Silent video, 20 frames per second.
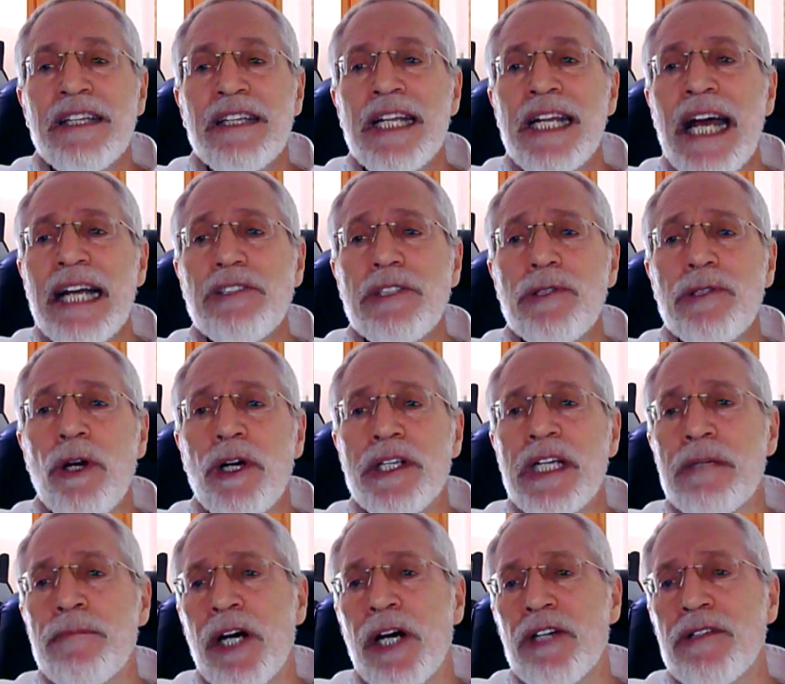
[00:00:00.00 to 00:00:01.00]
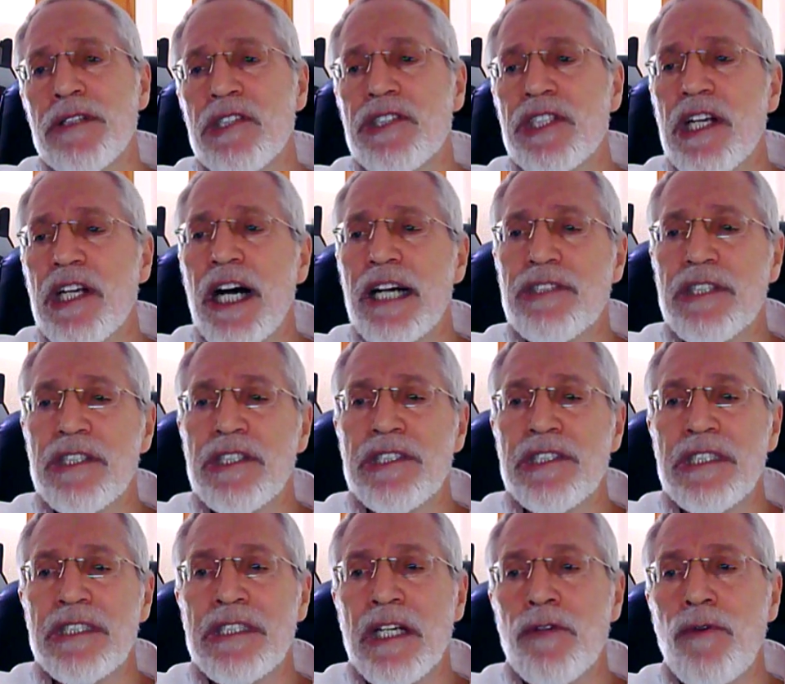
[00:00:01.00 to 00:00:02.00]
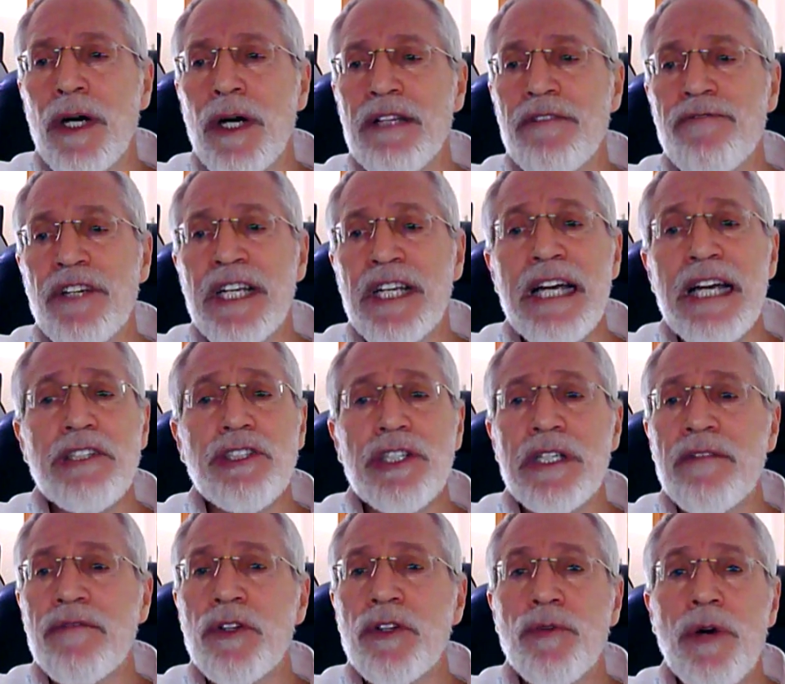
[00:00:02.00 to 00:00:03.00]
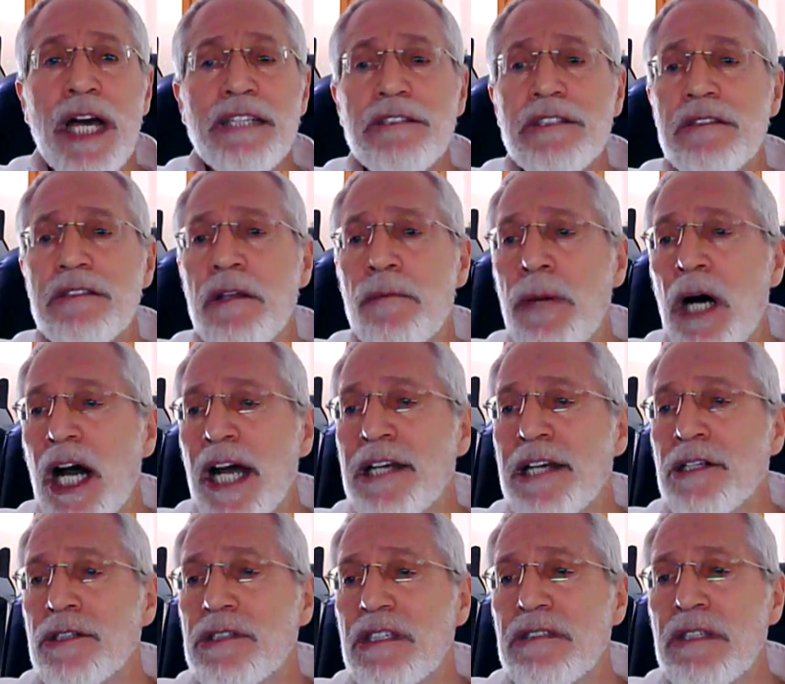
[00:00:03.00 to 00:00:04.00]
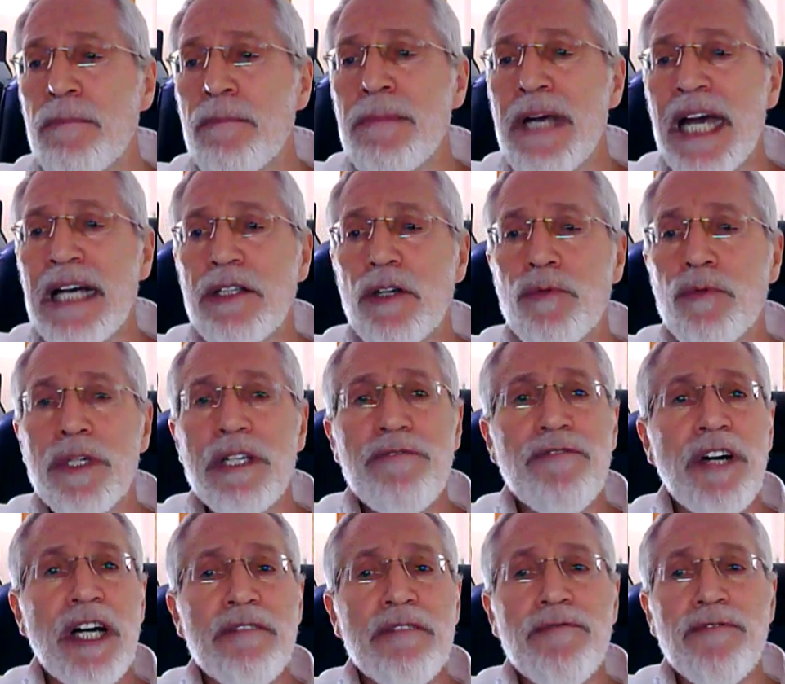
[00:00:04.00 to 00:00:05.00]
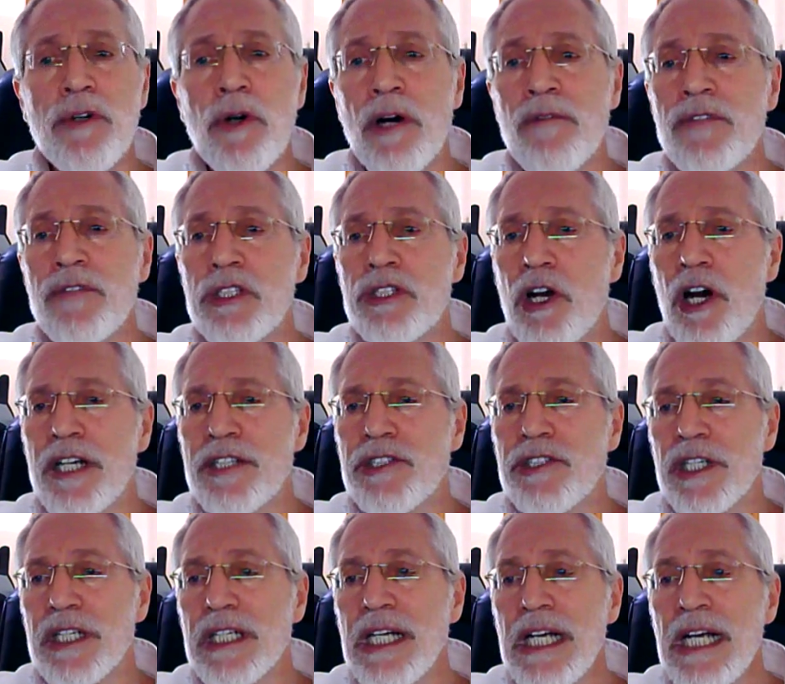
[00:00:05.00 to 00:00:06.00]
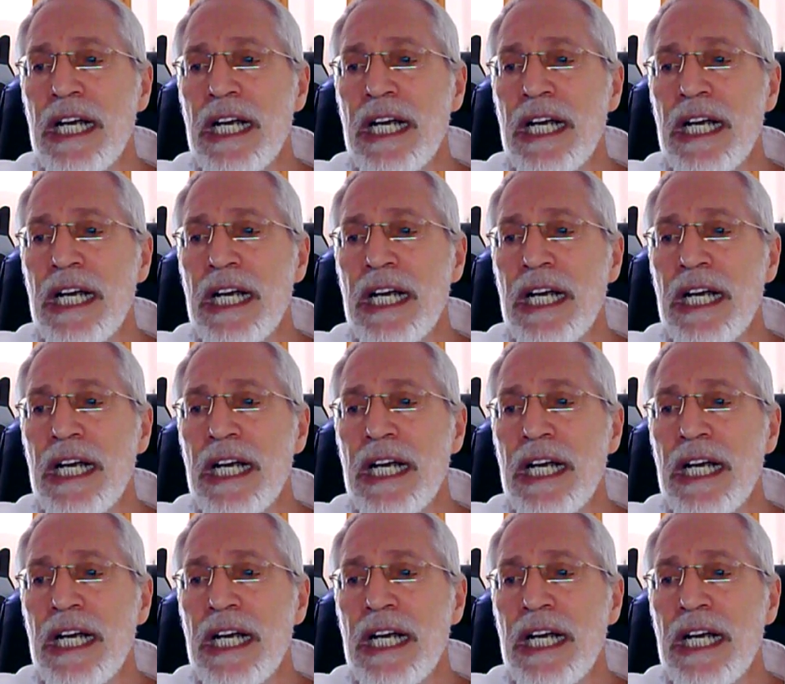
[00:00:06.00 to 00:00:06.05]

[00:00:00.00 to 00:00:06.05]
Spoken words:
The next law the Gemara discusses is a qualification of the rights of the buyer to demand a refund for overcharging.